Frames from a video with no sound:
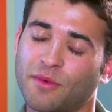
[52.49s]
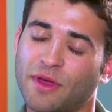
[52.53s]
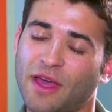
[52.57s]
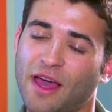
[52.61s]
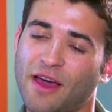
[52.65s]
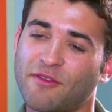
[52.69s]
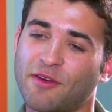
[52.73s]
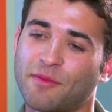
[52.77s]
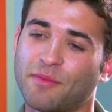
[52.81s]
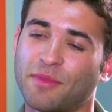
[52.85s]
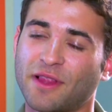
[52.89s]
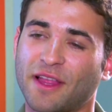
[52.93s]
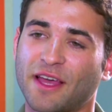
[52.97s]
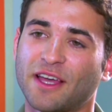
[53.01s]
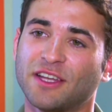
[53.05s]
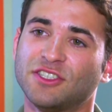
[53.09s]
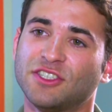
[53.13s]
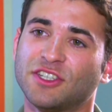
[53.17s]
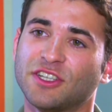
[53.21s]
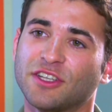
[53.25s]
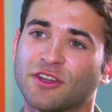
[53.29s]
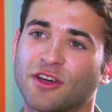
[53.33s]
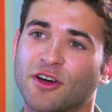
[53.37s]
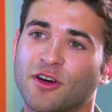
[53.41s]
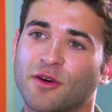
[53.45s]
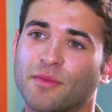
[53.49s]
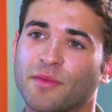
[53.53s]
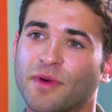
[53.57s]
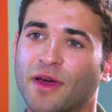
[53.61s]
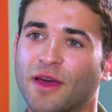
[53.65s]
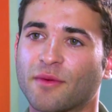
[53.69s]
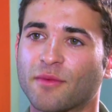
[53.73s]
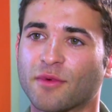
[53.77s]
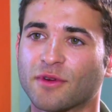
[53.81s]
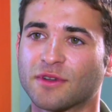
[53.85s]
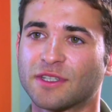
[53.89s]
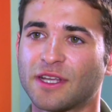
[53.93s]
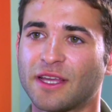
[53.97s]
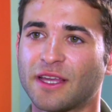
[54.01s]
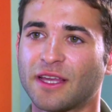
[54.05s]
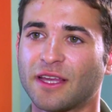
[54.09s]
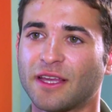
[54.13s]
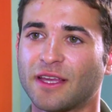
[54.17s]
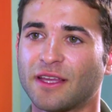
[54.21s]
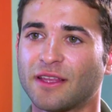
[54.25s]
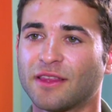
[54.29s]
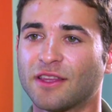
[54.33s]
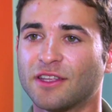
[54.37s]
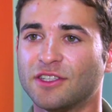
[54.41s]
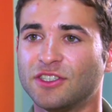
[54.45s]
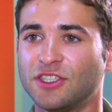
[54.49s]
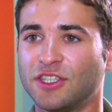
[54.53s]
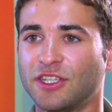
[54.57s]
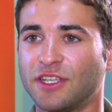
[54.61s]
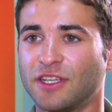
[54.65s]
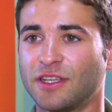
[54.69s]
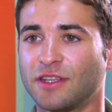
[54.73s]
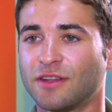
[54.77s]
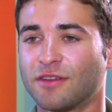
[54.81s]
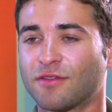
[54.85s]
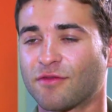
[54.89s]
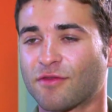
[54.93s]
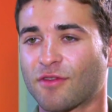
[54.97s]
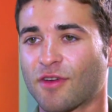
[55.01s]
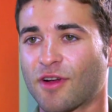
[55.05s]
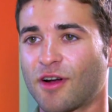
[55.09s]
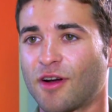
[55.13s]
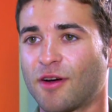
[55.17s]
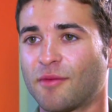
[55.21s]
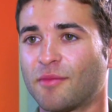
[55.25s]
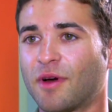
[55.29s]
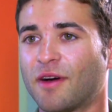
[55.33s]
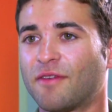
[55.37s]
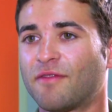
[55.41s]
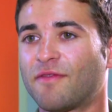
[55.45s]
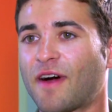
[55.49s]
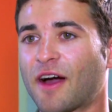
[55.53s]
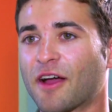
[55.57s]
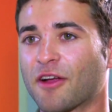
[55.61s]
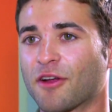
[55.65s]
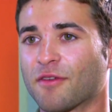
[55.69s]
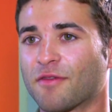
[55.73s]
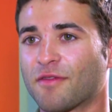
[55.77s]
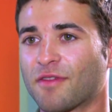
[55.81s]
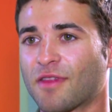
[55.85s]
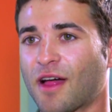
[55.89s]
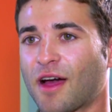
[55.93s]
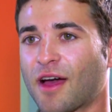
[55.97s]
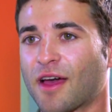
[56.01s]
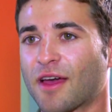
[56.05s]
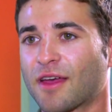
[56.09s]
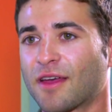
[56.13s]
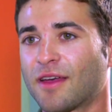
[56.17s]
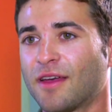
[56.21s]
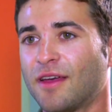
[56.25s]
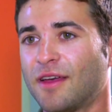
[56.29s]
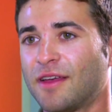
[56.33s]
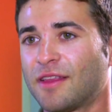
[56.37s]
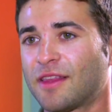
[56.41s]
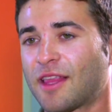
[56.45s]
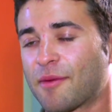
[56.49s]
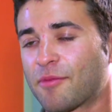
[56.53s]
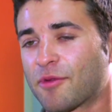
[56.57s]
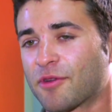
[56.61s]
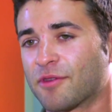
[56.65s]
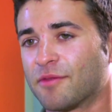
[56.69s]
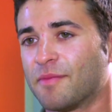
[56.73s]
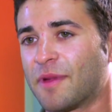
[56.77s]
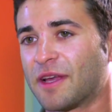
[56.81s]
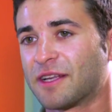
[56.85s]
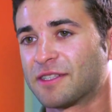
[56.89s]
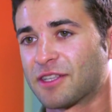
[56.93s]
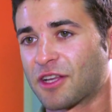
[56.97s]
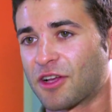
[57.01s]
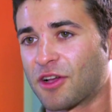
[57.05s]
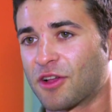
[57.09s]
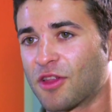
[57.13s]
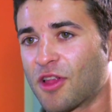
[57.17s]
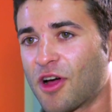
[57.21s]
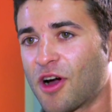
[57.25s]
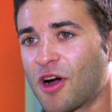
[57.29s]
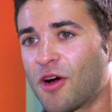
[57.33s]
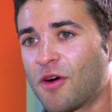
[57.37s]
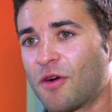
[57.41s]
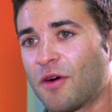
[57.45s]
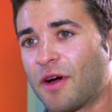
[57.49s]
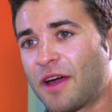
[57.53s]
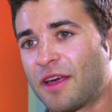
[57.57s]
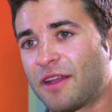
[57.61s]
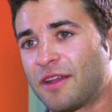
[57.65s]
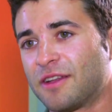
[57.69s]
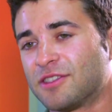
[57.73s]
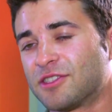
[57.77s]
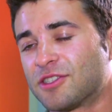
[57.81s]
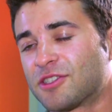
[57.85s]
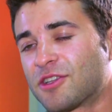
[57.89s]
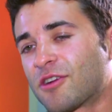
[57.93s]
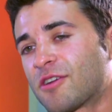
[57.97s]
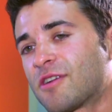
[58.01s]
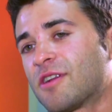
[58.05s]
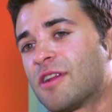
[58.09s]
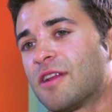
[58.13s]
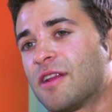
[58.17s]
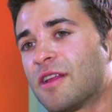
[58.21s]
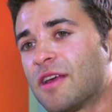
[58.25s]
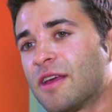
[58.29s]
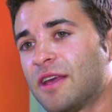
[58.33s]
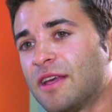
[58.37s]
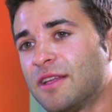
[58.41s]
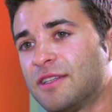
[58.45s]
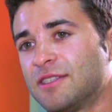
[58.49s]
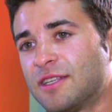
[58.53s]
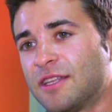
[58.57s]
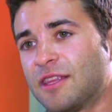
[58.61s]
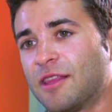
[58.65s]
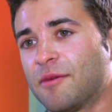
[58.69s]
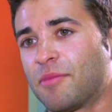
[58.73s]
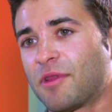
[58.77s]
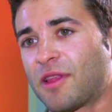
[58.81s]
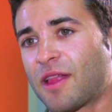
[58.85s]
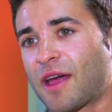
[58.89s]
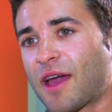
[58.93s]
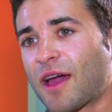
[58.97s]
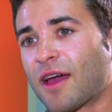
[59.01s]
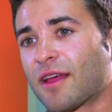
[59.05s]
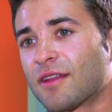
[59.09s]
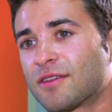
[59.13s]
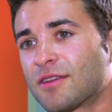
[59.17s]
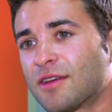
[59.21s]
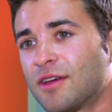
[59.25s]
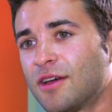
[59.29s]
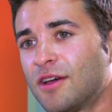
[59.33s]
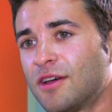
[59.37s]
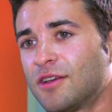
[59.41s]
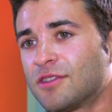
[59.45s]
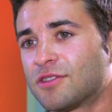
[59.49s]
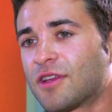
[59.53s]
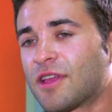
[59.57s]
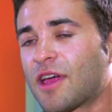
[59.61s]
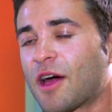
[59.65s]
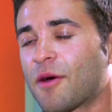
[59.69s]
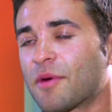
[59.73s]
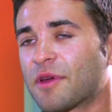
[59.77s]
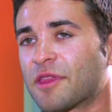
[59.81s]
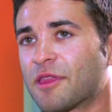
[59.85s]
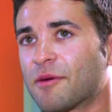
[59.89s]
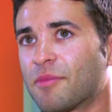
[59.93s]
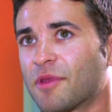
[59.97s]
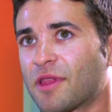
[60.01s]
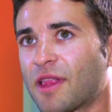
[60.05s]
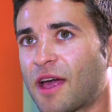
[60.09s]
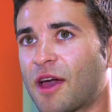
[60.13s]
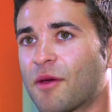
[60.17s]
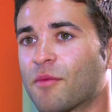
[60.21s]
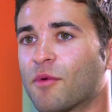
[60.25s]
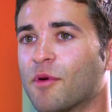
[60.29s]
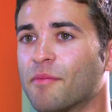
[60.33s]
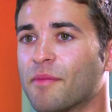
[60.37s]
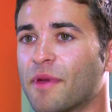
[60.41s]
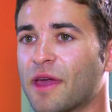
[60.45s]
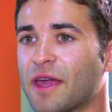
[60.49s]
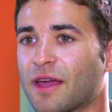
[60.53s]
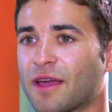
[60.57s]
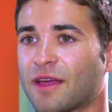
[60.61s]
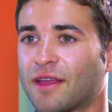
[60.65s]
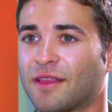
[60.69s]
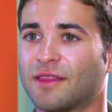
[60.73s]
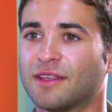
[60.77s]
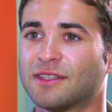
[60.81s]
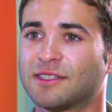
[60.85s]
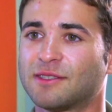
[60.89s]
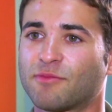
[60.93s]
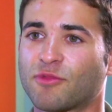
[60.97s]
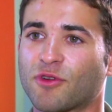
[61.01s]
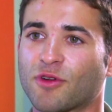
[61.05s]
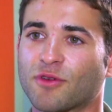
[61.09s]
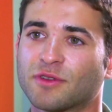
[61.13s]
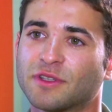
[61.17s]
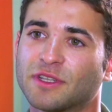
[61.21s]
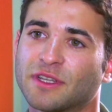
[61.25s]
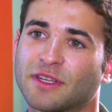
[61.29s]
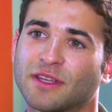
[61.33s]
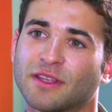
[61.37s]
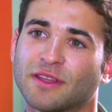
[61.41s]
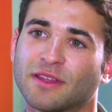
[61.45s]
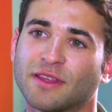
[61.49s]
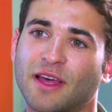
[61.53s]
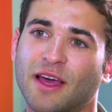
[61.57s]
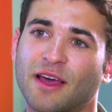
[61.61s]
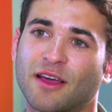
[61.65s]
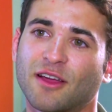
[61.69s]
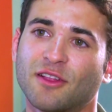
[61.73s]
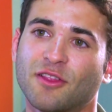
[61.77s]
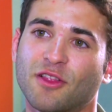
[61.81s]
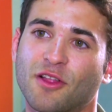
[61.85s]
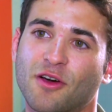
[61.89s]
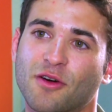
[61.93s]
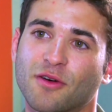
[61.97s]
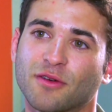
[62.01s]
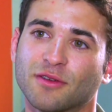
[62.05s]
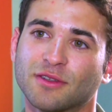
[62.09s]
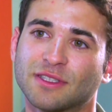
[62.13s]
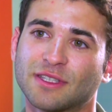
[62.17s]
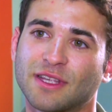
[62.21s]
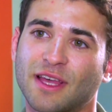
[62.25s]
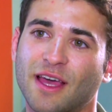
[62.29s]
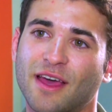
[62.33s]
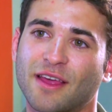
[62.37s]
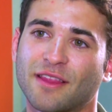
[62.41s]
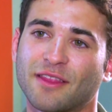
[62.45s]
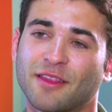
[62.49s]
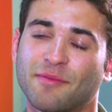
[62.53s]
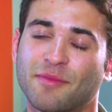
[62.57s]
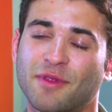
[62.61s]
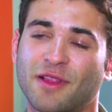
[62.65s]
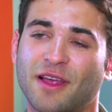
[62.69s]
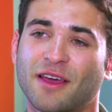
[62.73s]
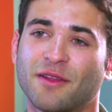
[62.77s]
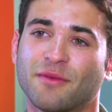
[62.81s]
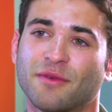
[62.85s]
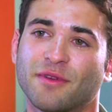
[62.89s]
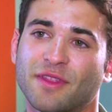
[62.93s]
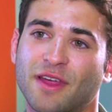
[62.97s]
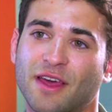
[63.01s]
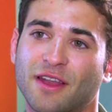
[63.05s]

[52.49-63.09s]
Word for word: we have a plant genome and we're taking the gene from a firefly that makes it glow and inserting it into the plant. So that way the plant will make this protein that glows and the plant will